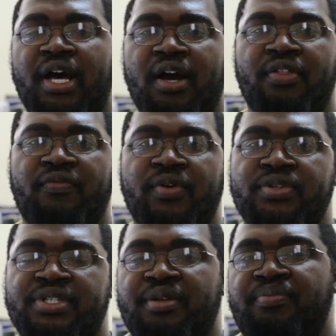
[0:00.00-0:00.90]
how the
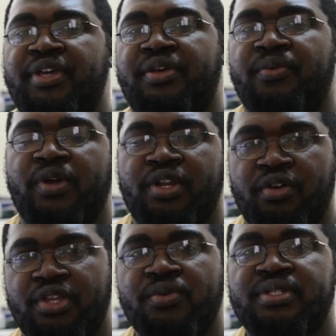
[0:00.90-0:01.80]
phone is going to be when
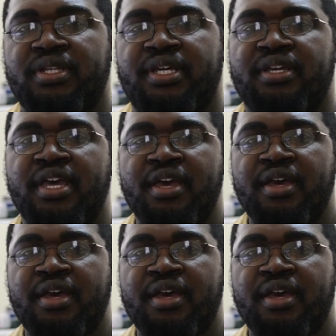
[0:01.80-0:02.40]
you're using it.